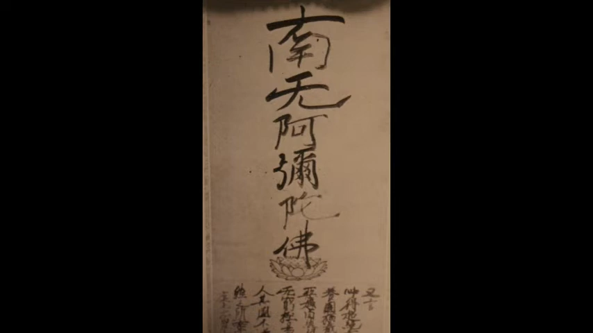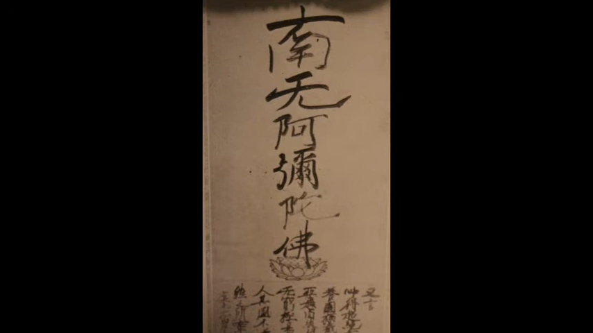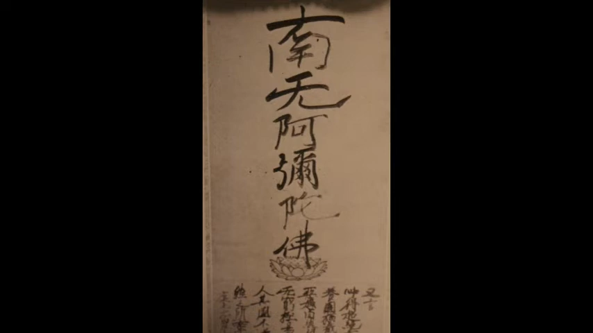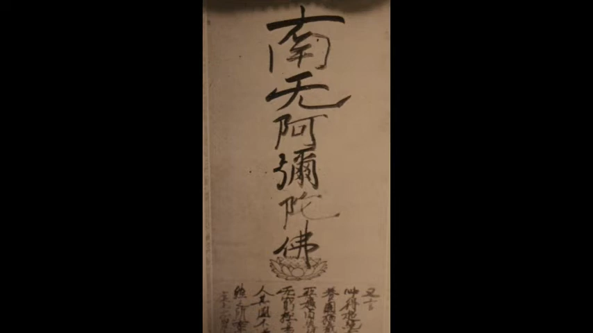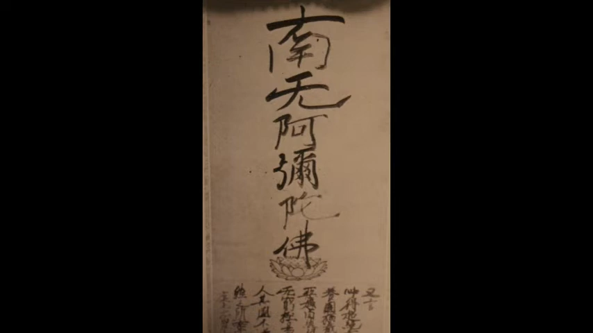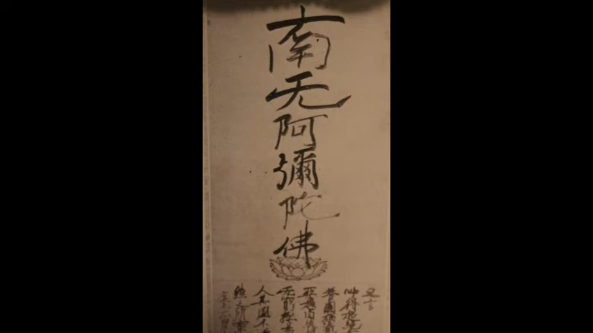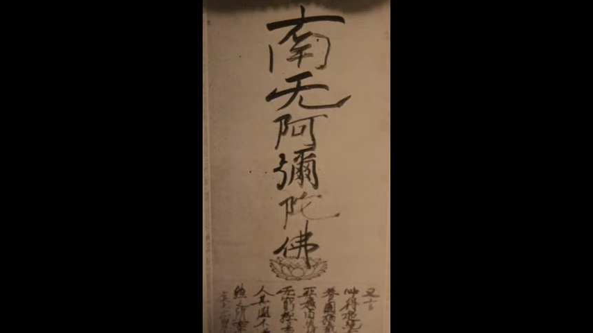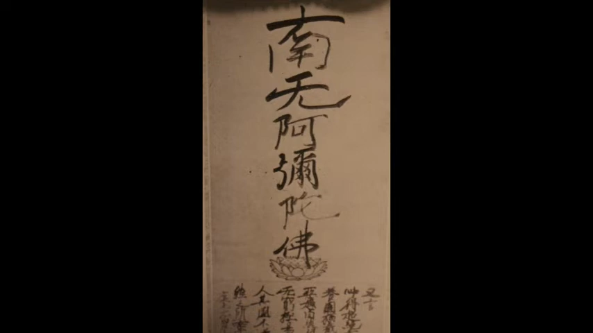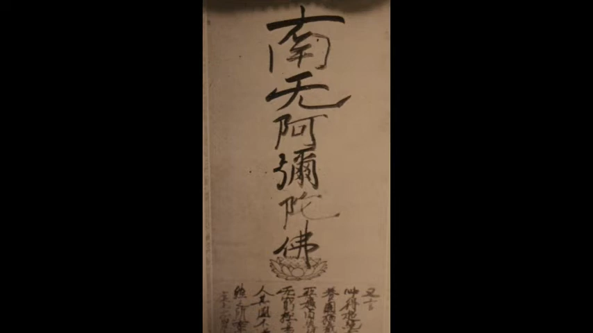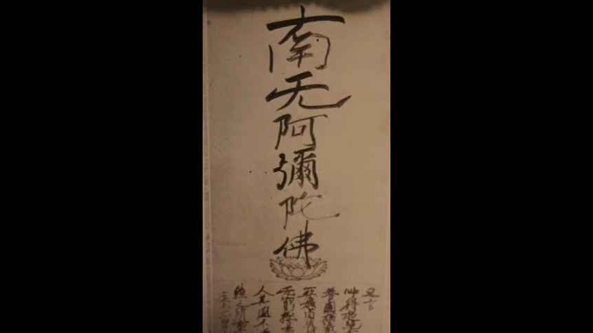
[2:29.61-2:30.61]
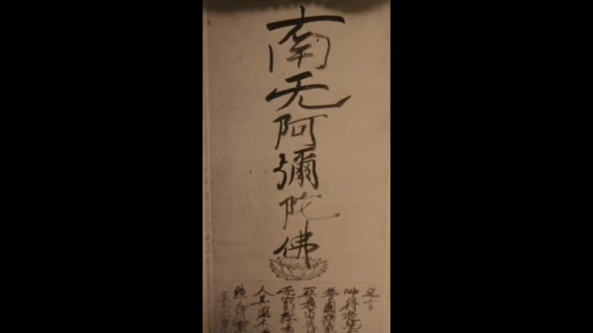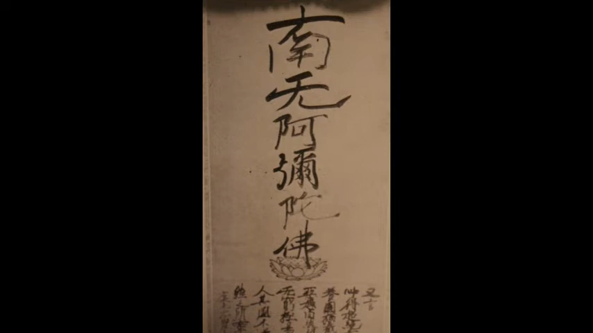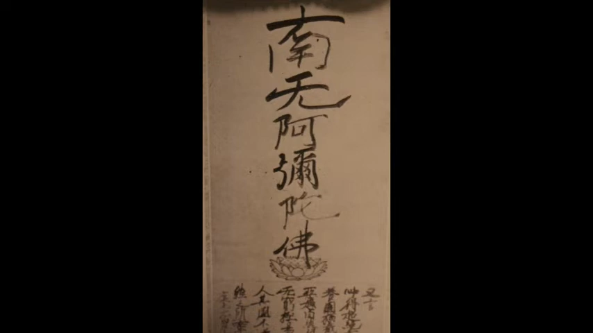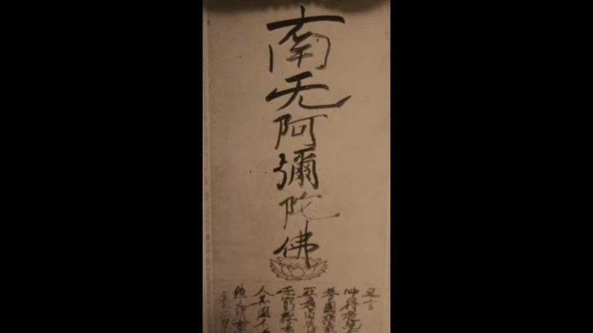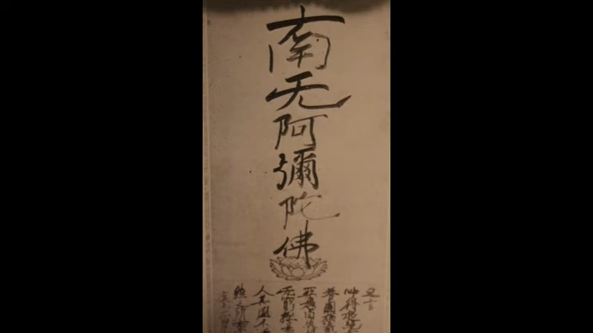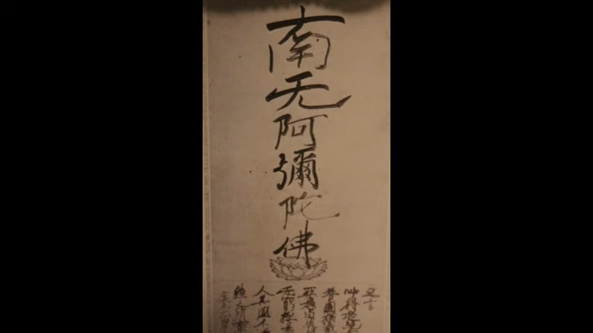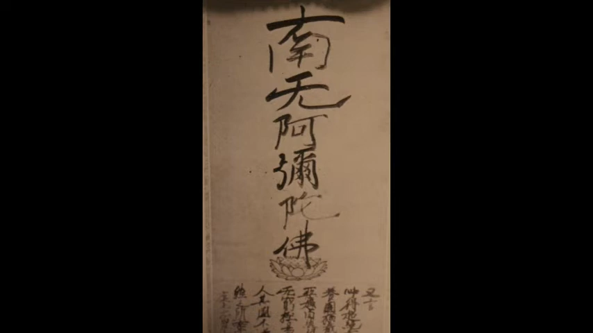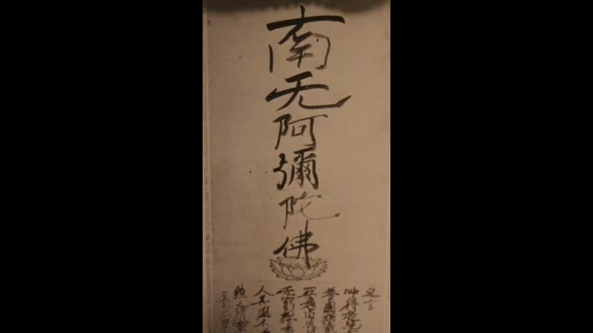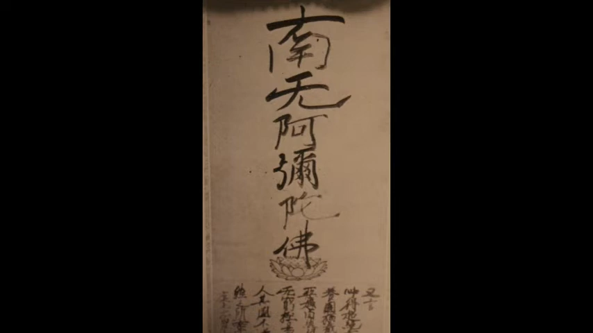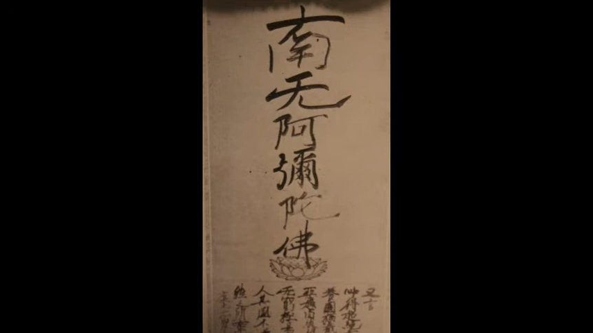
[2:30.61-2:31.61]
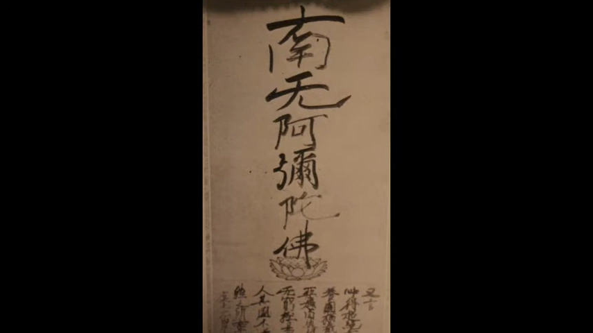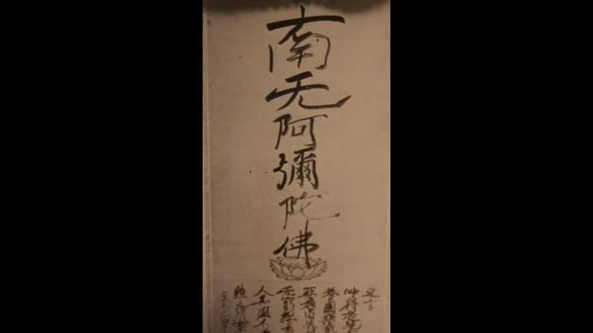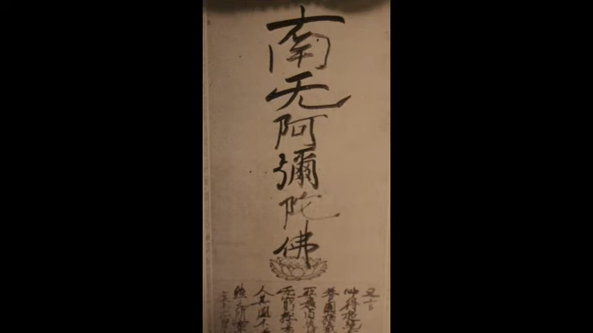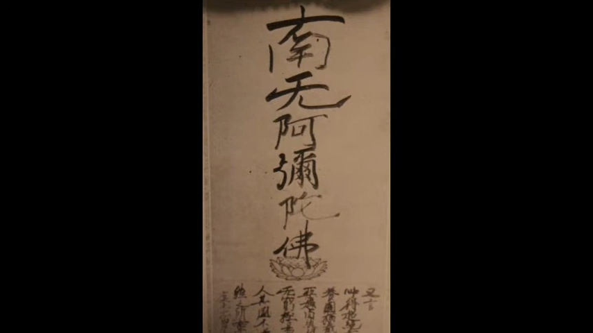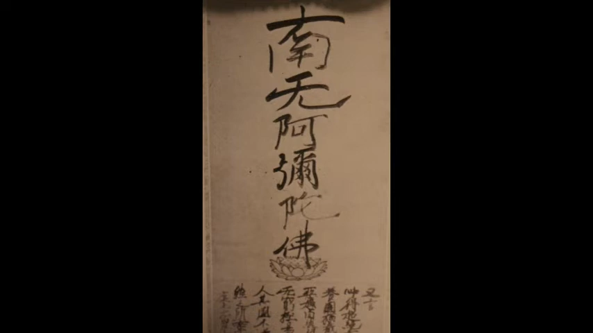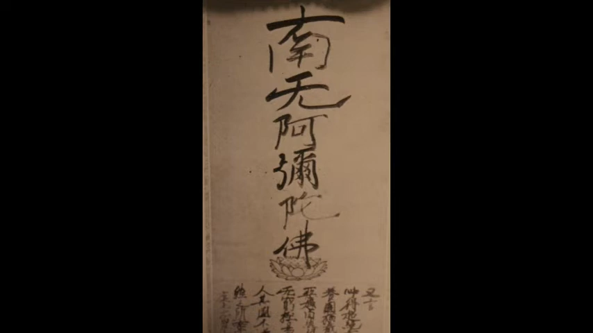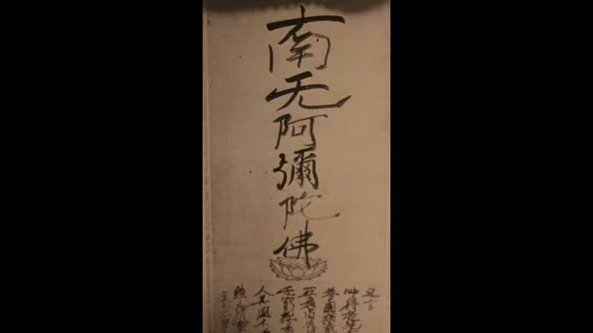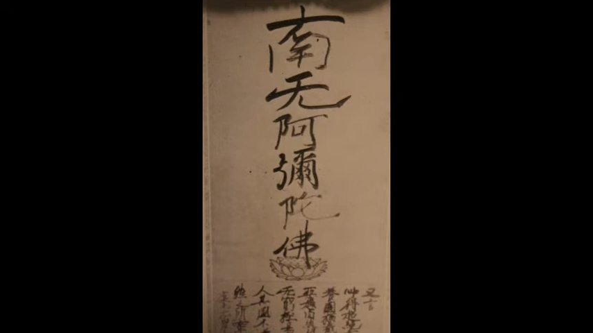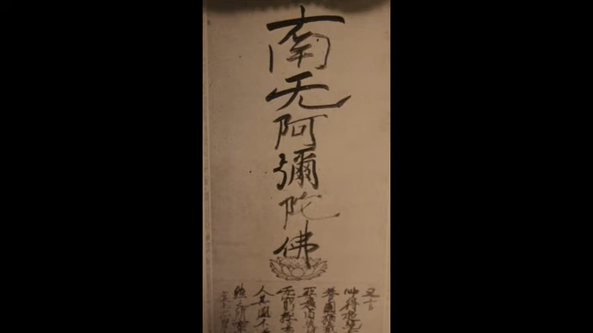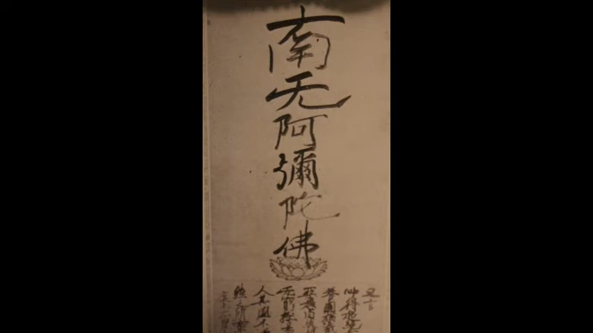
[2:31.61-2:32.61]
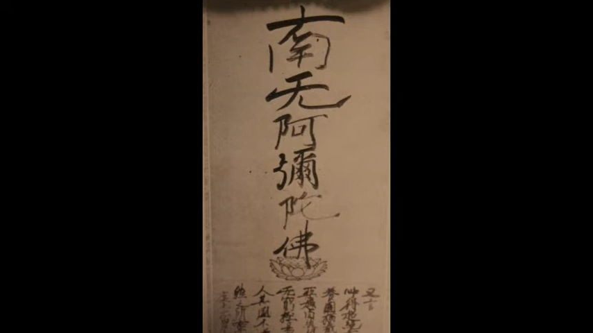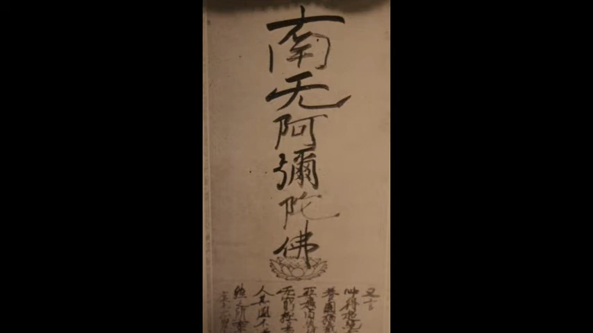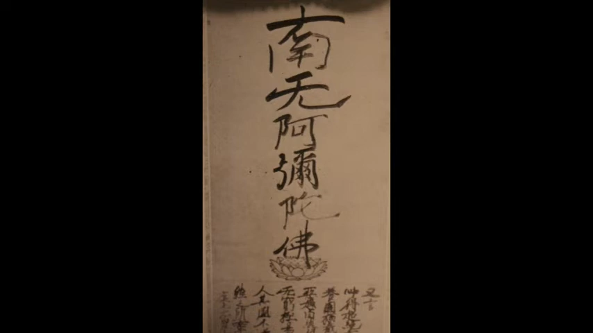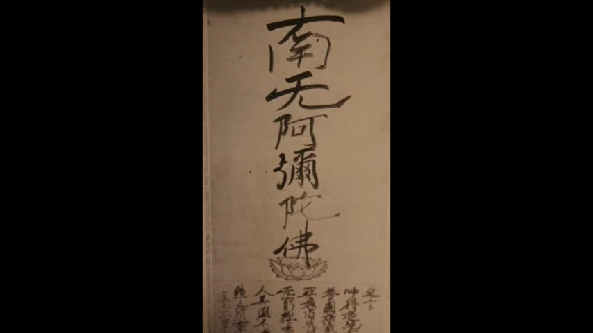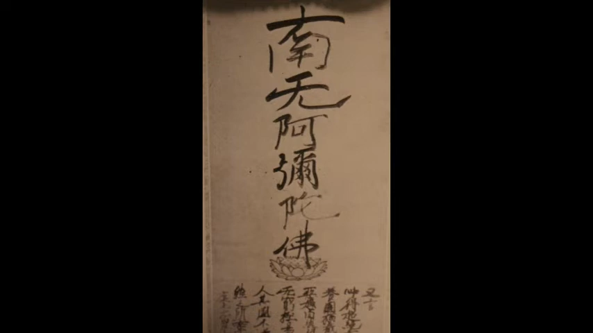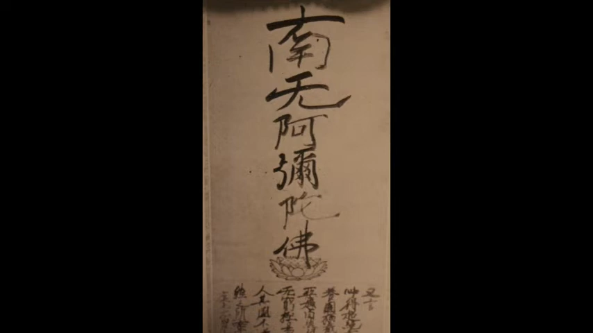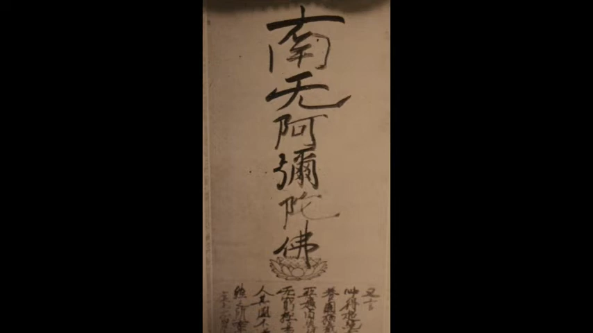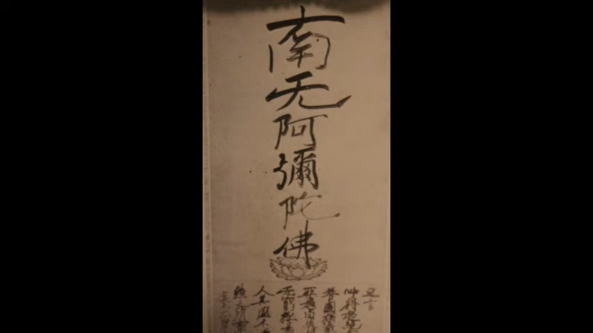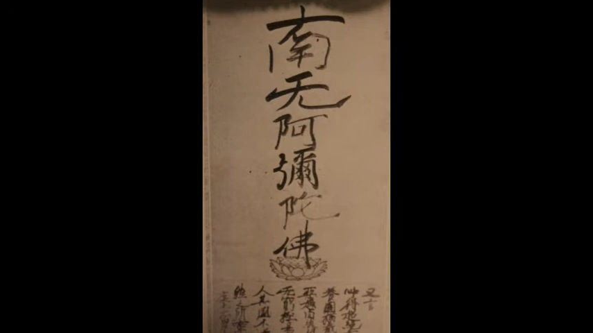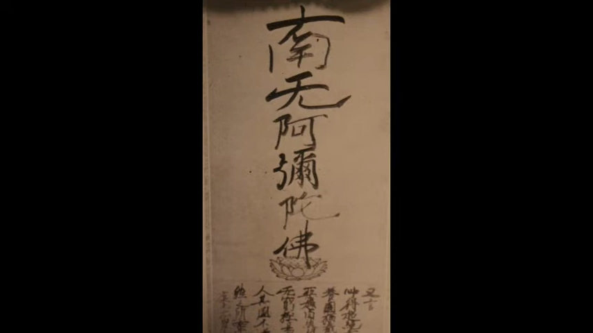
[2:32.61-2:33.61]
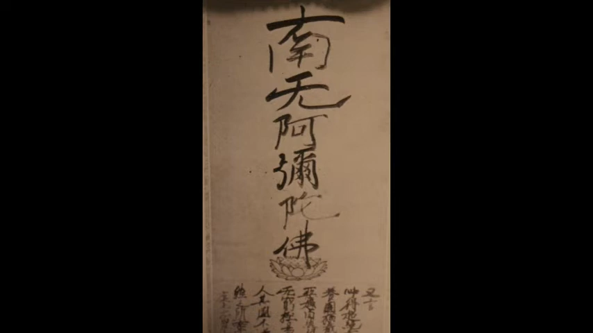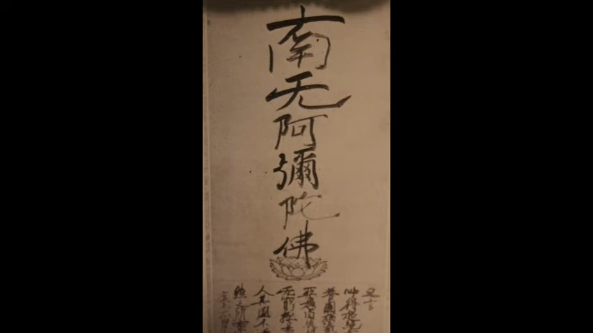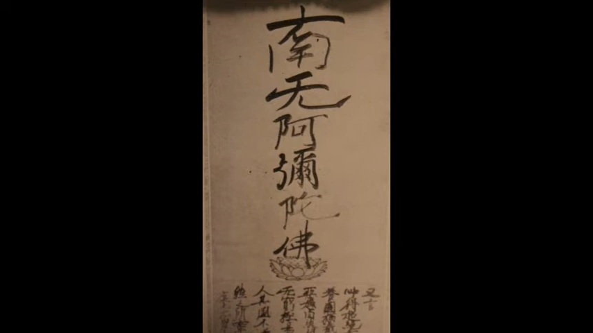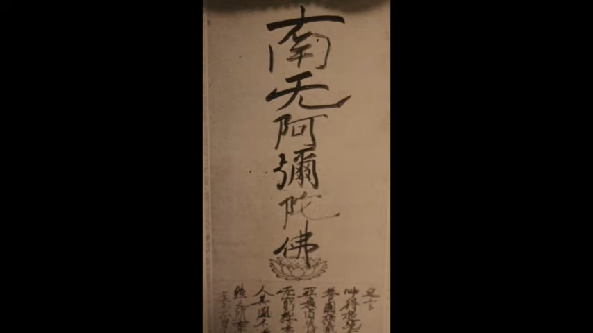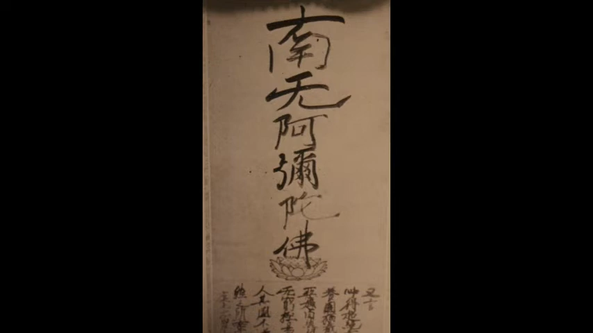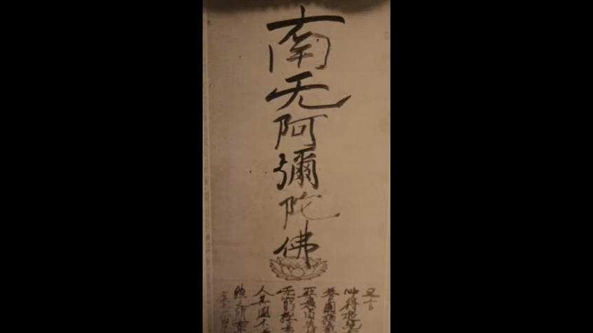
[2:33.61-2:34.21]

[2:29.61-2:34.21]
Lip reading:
No face is visible, so there are no lips to read.